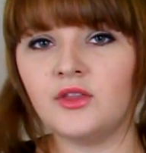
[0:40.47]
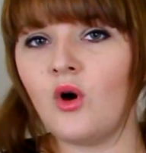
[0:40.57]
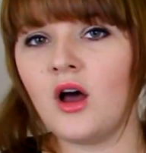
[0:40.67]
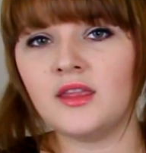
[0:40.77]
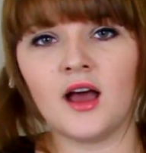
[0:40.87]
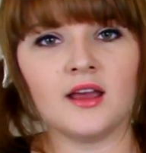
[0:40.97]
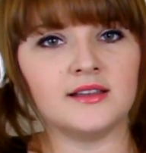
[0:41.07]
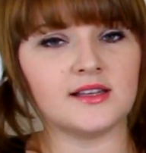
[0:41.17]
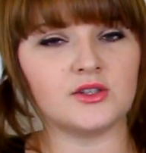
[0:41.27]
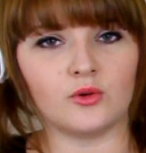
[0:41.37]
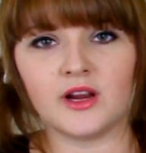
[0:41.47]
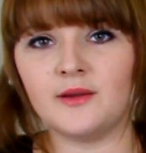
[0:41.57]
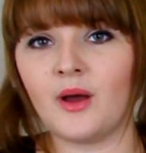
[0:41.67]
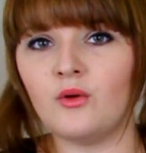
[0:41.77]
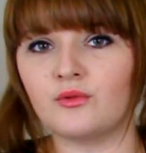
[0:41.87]
Anohana is a story
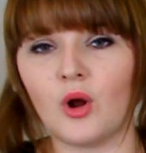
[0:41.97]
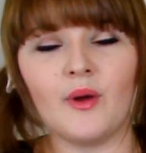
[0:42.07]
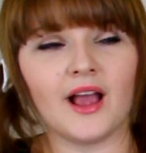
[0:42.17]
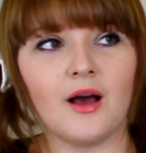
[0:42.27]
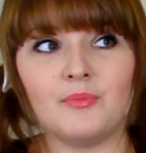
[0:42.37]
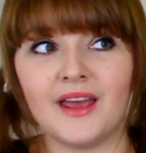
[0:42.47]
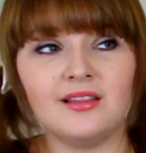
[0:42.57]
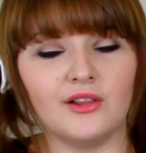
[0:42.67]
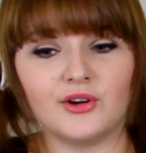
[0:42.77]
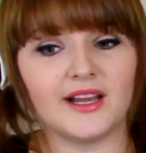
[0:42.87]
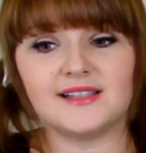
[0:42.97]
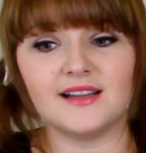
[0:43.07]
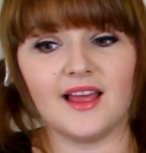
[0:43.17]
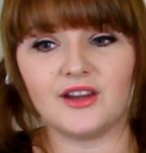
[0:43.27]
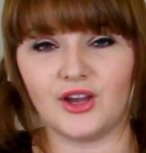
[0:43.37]
about growing up and learning to
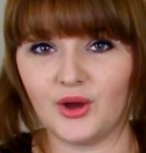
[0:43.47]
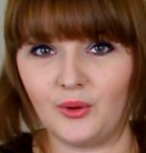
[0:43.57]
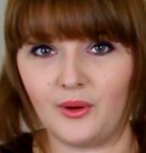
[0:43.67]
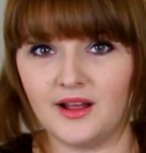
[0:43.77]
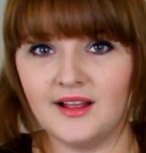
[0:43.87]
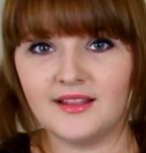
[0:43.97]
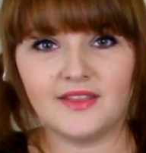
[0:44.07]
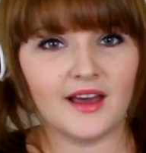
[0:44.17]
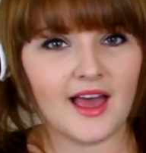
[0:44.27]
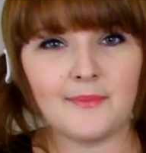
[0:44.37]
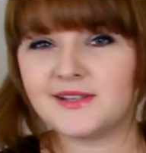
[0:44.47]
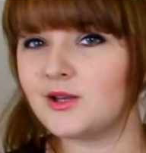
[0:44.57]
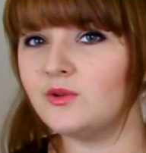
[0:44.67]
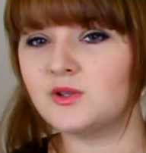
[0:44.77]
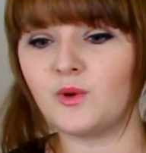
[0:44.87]
let go. The
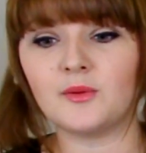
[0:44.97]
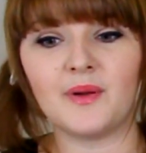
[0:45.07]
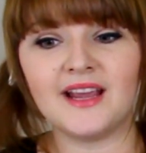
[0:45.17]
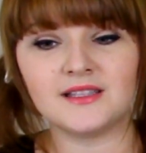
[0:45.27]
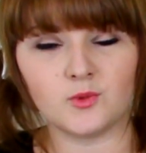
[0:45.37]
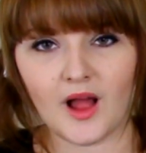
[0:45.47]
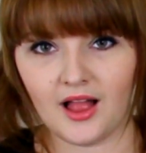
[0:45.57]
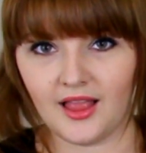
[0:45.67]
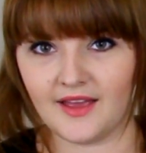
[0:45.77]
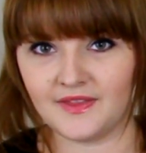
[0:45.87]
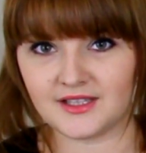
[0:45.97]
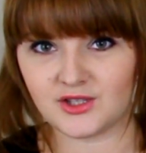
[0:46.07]
episodes were paced well and the